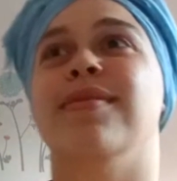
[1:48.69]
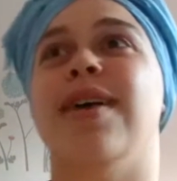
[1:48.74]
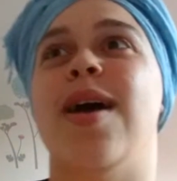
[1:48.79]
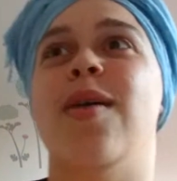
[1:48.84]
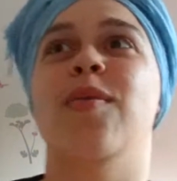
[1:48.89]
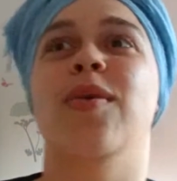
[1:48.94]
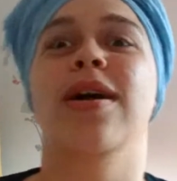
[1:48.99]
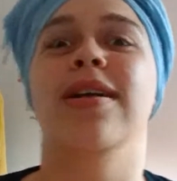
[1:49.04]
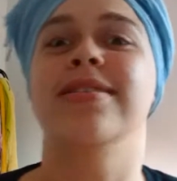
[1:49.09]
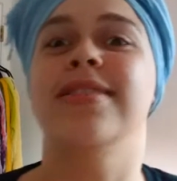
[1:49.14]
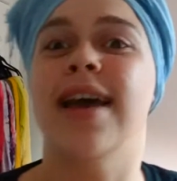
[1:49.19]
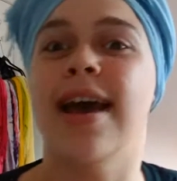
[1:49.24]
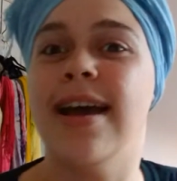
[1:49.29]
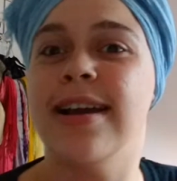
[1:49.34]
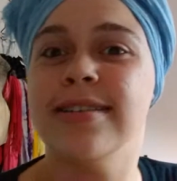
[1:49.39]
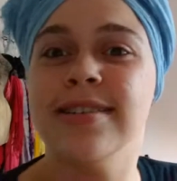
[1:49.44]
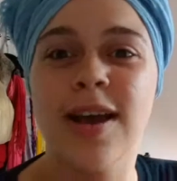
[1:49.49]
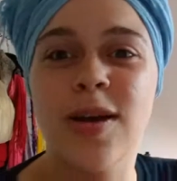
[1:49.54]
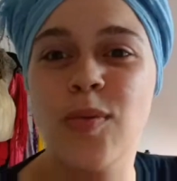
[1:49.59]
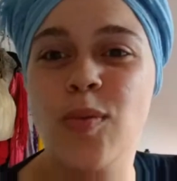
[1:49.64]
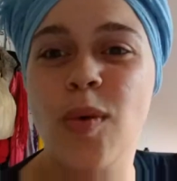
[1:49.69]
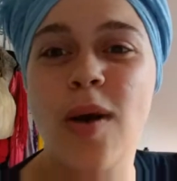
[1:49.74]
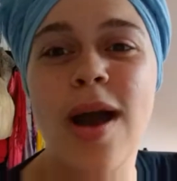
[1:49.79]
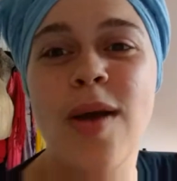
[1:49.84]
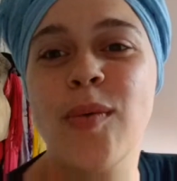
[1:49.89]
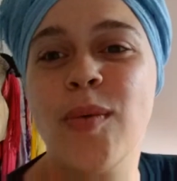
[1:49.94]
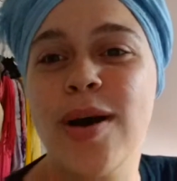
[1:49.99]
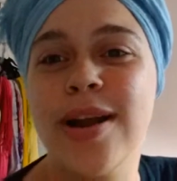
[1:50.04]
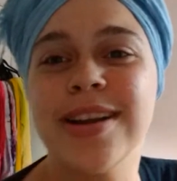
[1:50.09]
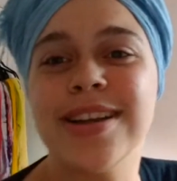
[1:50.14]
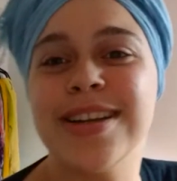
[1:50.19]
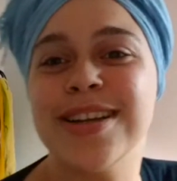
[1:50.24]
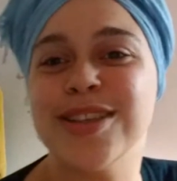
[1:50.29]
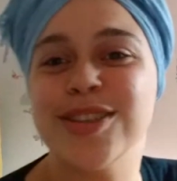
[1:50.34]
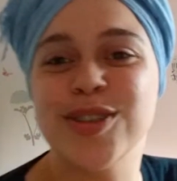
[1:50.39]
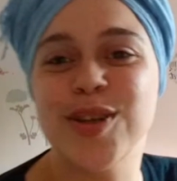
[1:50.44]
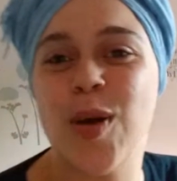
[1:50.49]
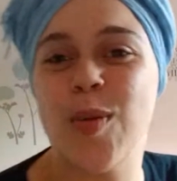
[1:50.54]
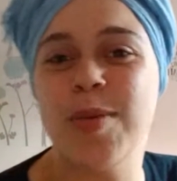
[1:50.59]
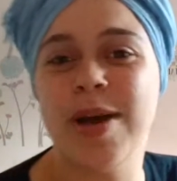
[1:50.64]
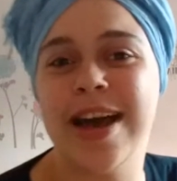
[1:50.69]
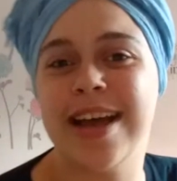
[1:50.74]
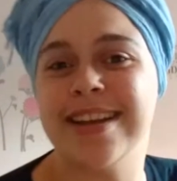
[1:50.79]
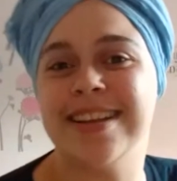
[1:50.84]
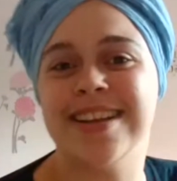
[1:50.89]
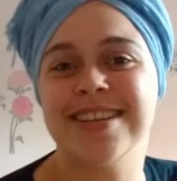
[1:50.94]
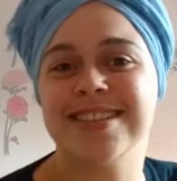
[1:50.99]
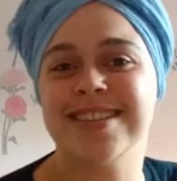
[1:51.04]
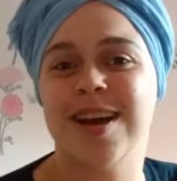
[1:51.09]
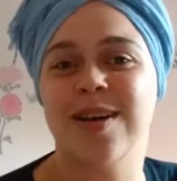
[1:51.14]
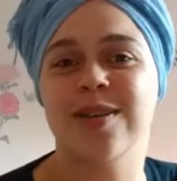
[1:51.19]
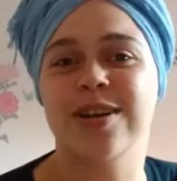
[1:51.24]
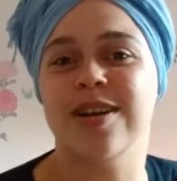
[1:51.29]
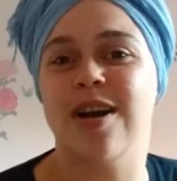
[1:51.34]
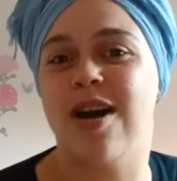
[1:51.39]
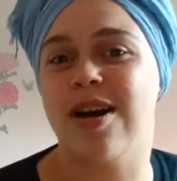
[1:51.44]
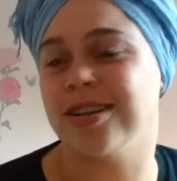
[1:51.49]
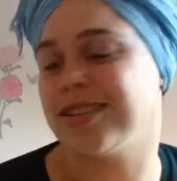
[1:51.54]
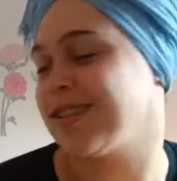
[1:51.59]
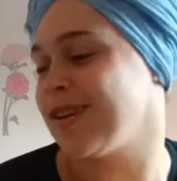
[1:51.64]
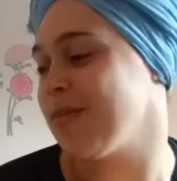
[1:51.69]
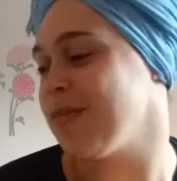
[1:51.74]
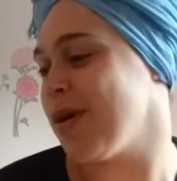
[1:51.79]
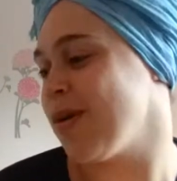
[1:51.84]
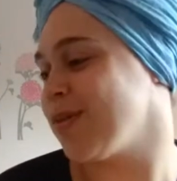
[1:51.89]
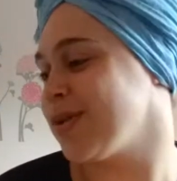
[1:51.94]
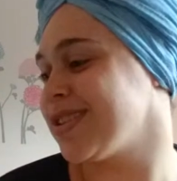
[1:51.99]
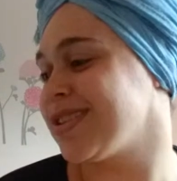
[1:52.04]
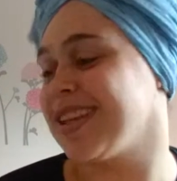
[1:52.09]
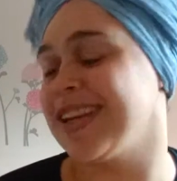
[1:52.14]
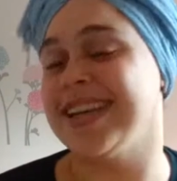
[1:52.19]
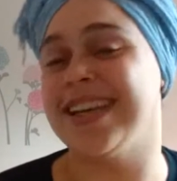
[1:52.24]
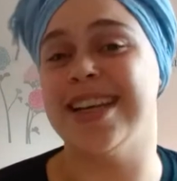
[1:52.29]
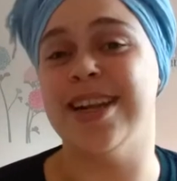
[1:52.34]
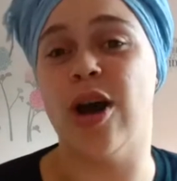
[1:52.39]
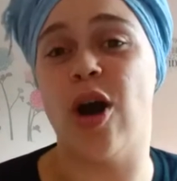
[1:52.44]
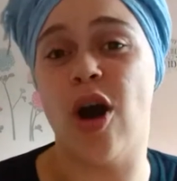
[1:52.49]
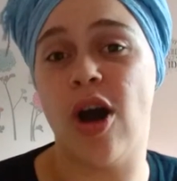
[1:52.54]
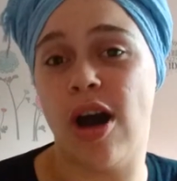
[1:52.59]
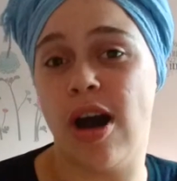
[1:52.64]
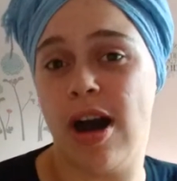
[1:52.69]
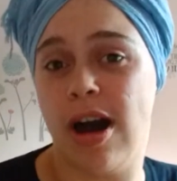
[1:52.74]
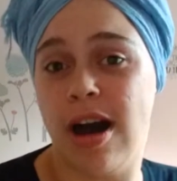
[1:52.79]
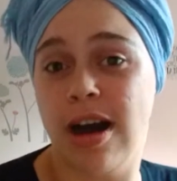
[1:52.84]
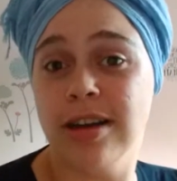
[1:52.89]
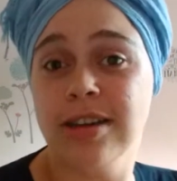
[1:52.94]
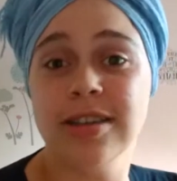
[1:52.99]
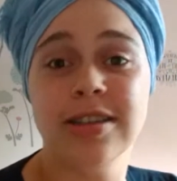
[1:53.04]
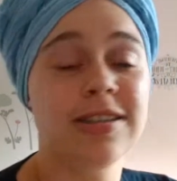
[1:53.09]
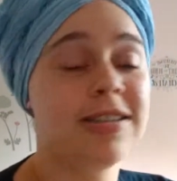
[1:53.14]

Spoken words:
I want that. I wanted it so bad. That sounded awesome. I was like in awe.